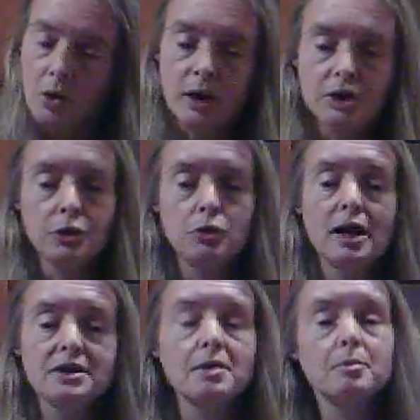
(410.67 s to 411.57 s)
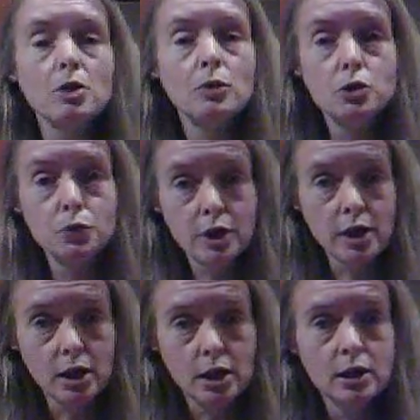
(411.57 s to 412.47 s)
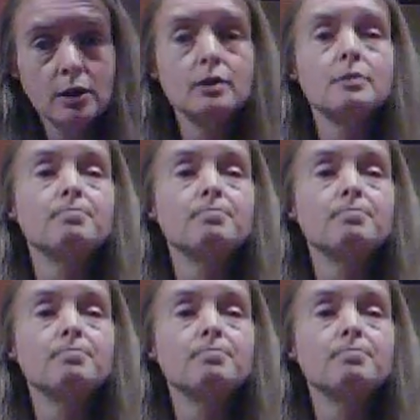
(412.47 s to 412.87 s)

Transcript: Okay, so you guys let me know what you think.